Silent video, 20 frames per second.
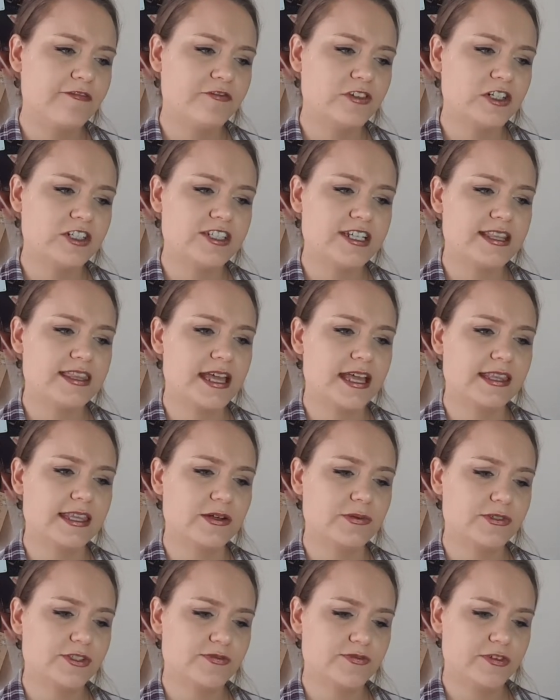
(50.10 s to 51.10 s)
First I thought
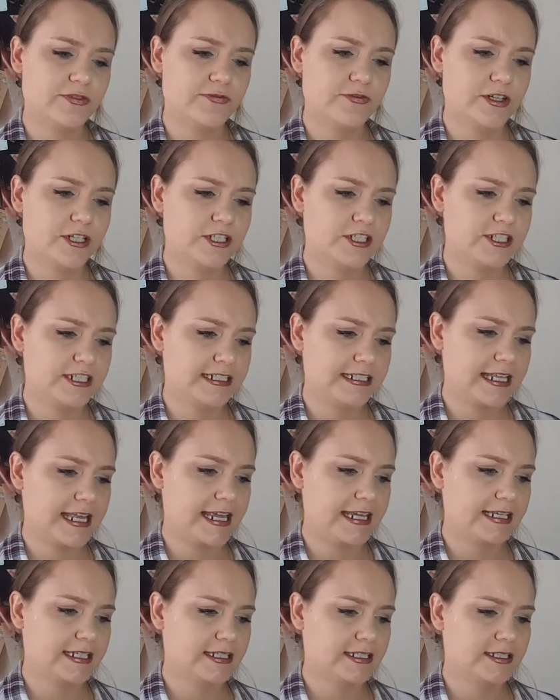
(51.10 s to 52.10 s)
that was for Virgin,
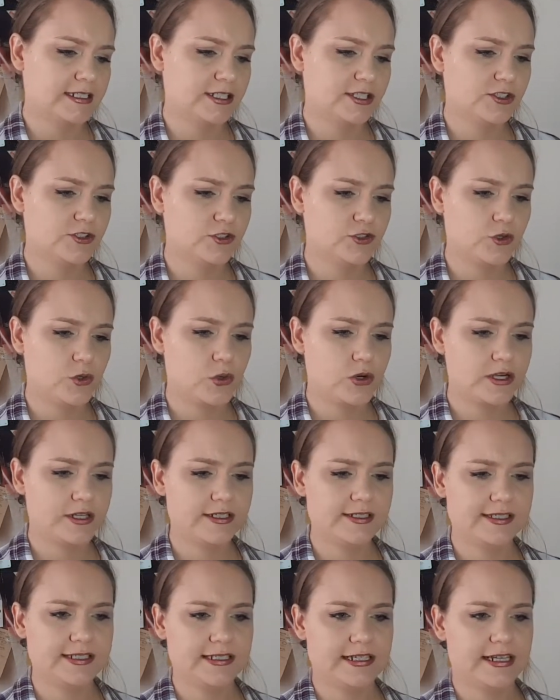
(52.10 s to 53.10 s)
like,
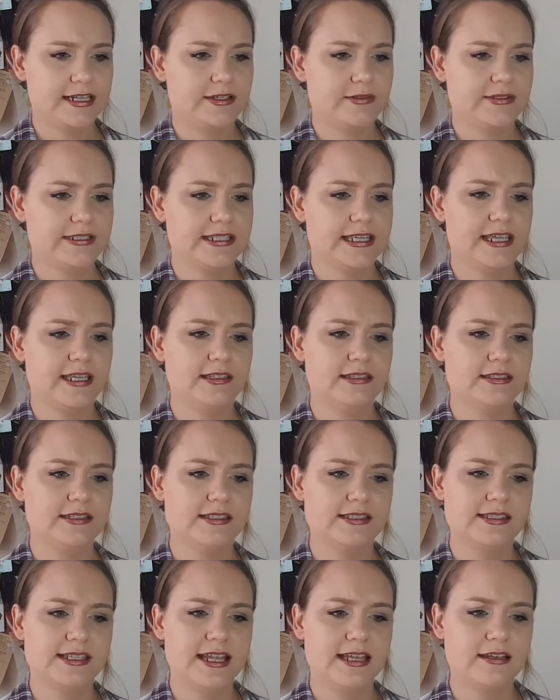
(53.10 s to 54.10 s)
stores, and I was like,
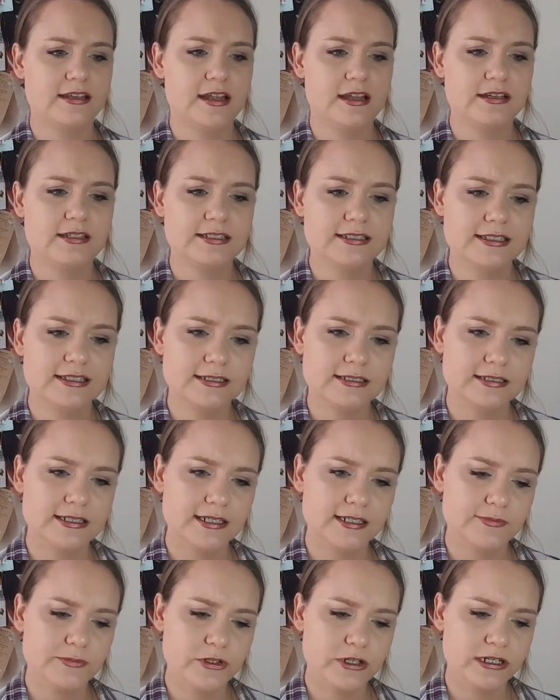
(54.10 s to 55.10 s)
doesn't that not exist
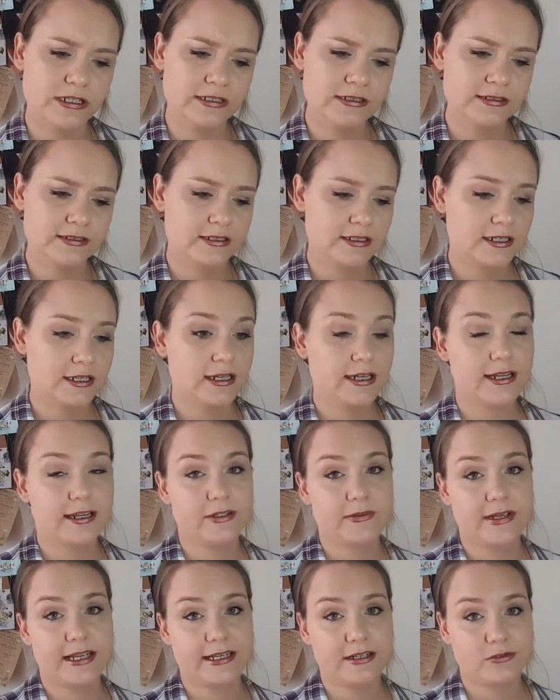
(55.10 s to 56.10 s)
anymore?
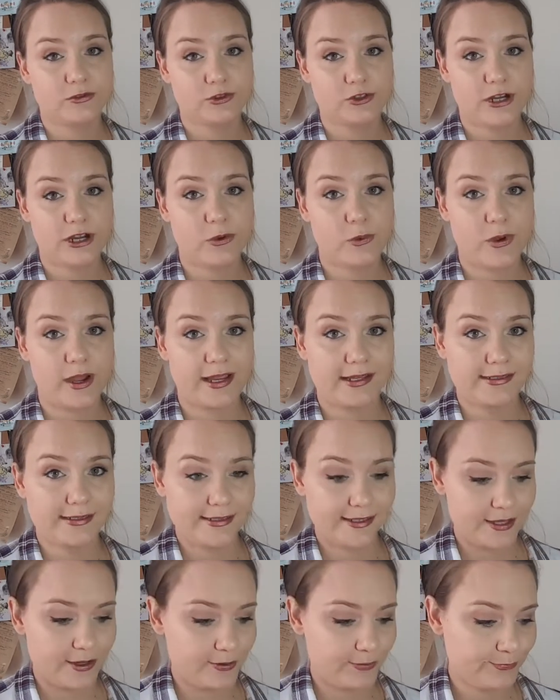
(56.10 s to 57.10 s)
Anyway, I don't drink wine,
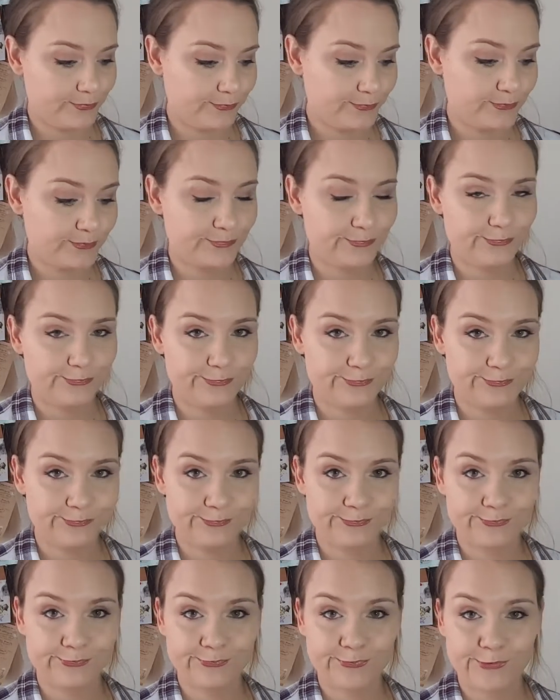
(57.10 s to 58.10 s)
so
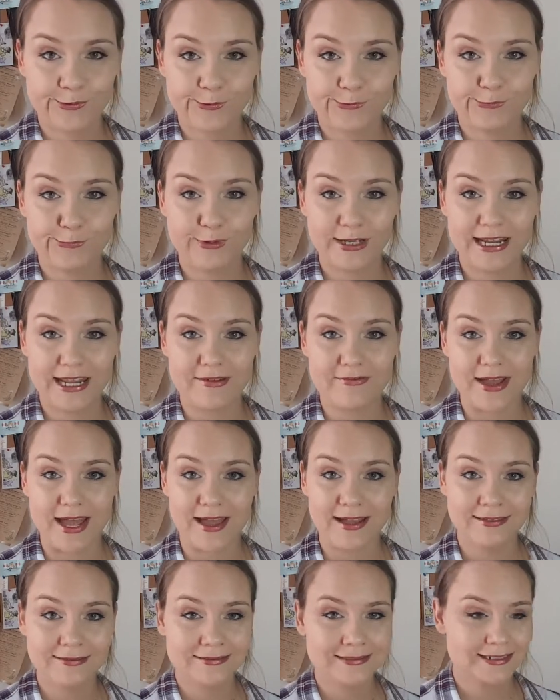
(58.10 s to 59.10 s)
whatever.